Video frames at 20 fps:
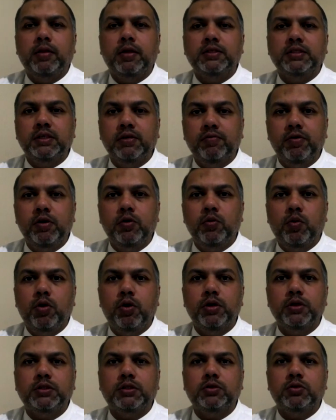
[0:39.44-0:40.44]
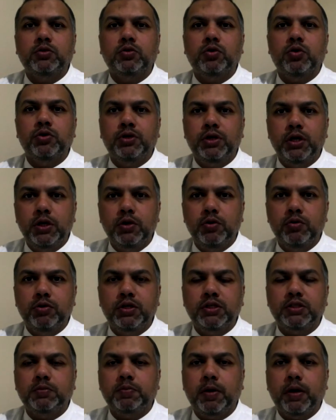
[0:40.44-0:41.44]
And the civil war is
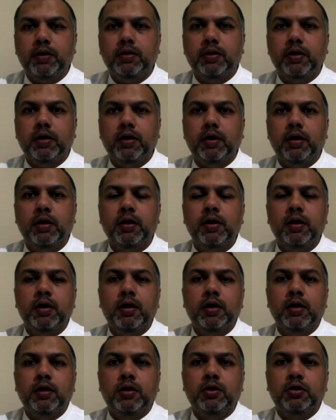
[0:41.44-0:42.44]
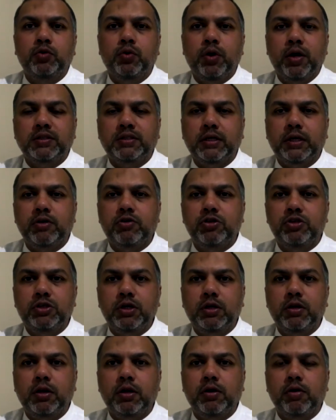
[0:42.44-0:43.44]
continued despite the UN
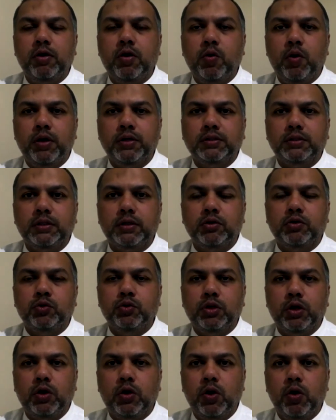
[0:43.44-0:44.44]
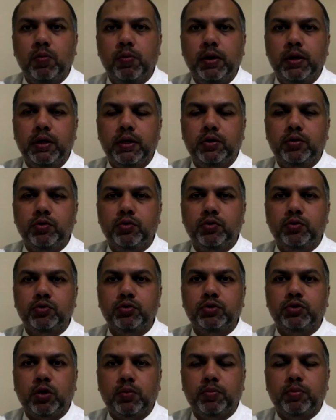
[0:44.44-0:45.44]
Secretary General request to the globally
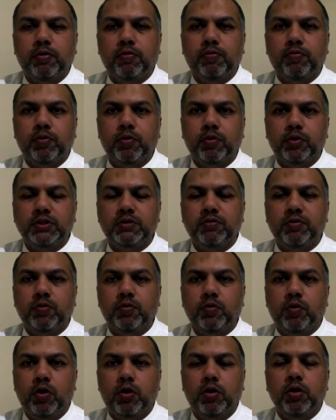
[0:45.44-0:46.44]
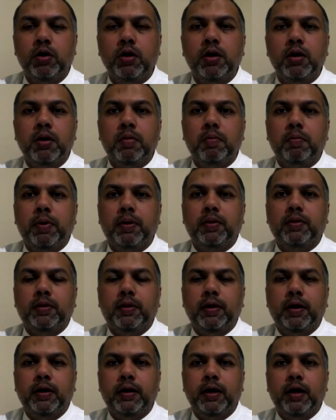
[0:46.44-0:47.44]
to, to stop the uh, civil war.
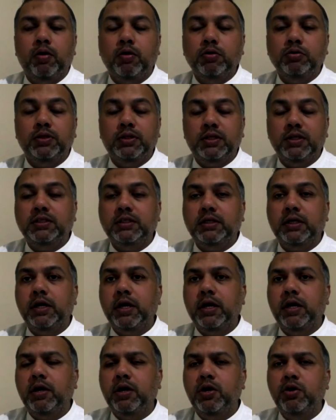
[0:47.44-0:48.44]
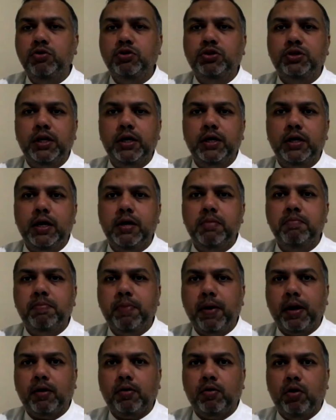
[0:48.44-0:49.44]
But and, and also this is a hugely
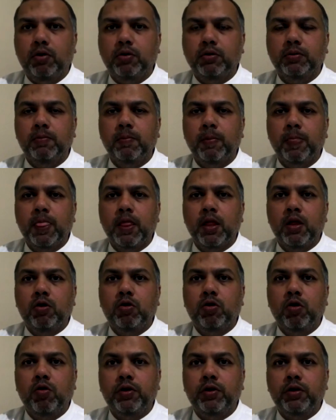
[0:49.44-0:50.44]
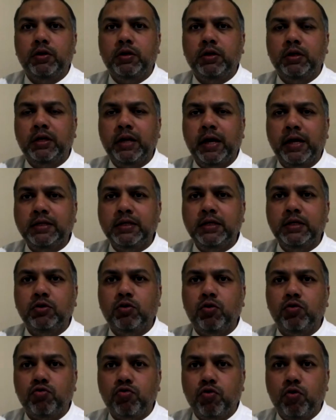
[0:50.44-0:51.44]
impact on
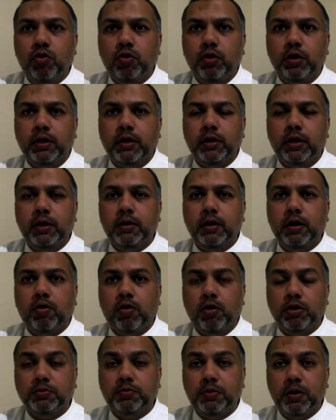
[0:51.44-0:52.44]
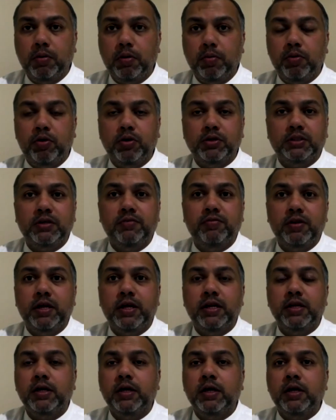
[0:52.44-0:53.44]
COVID-19 control in, in across Burma because
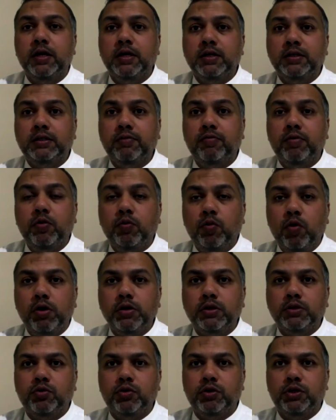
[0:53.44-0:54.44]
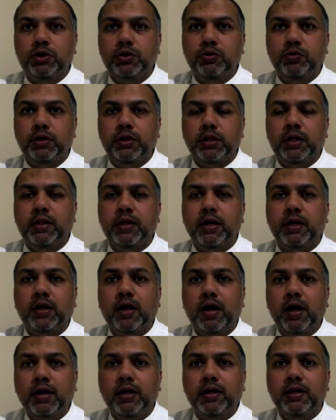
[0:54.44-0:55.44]
civilian civil war is continuing and
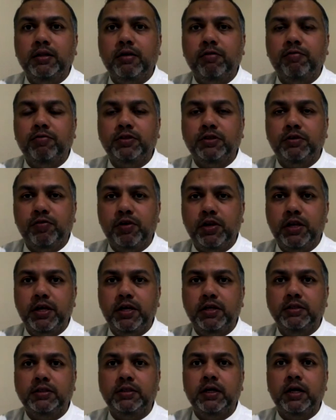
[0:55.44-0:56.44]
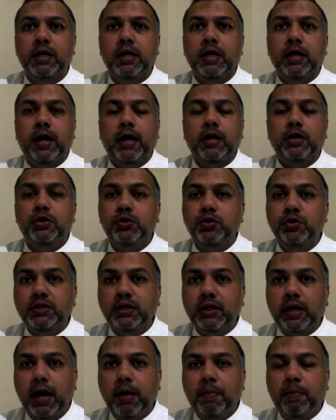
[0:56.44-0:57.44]
they're targeting the civilians and
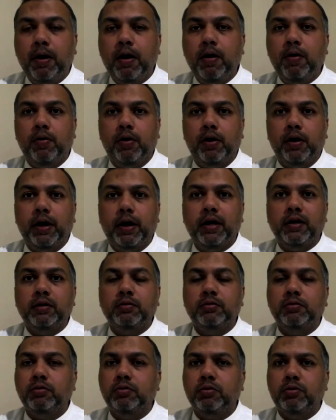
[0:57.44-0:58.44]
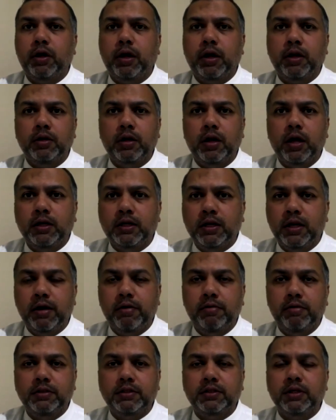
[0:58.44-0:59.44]
using air power and and
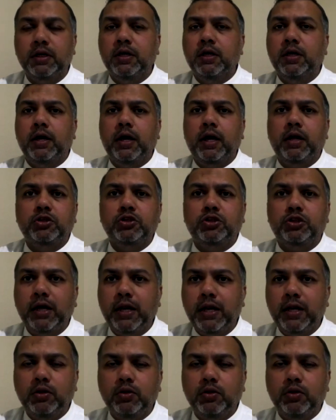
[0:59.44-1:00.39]
artilleries and